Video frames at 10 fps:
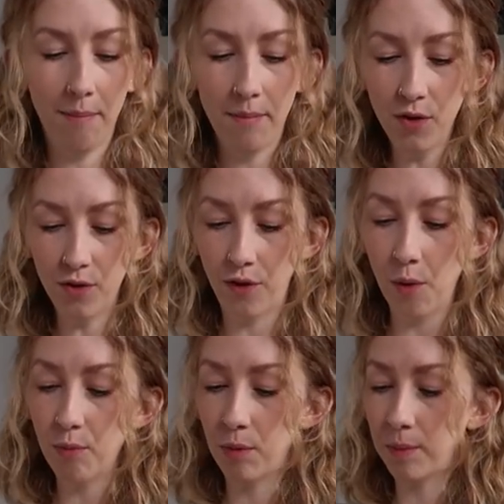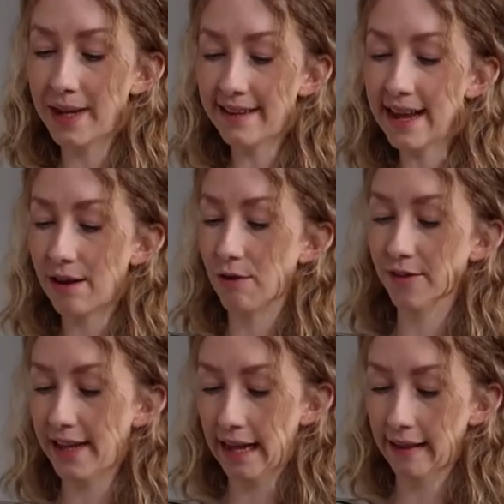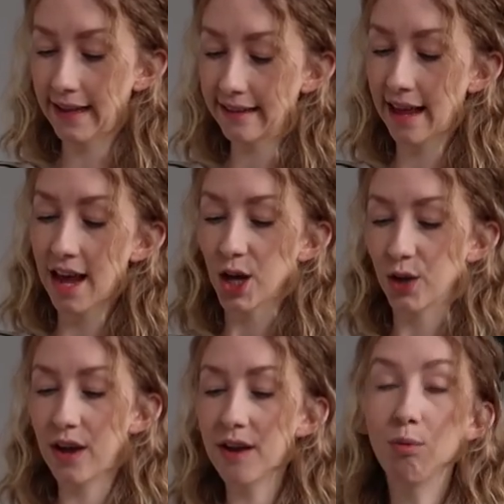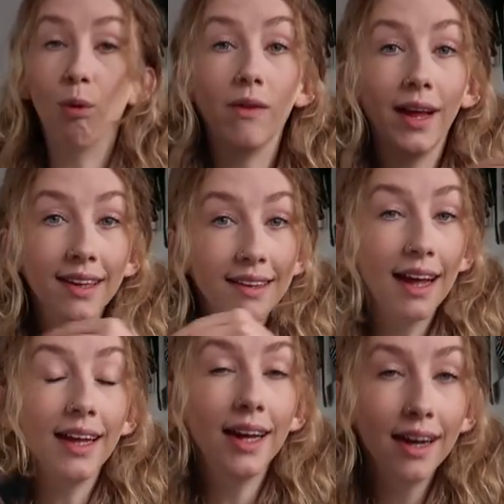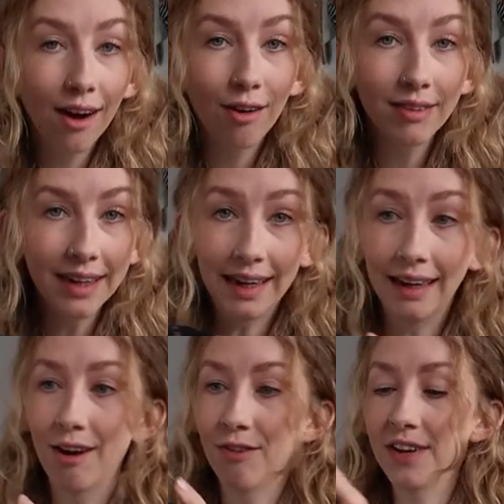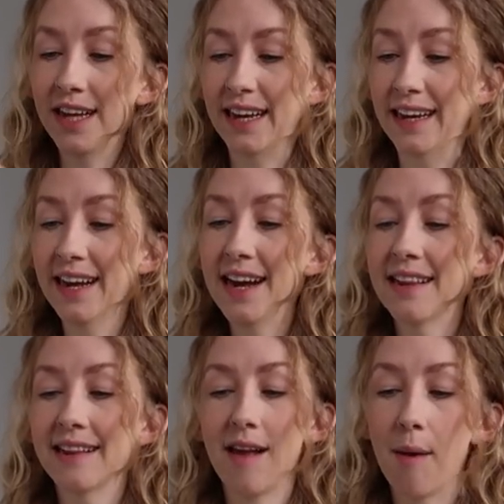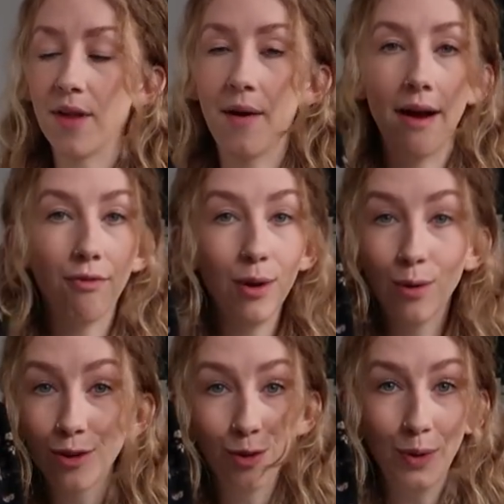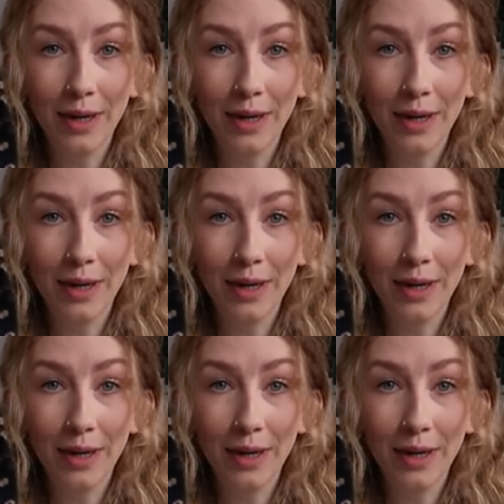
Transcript: Most of you are probably sick of seeing this because I have worn this year after year after year. This comes out every autumn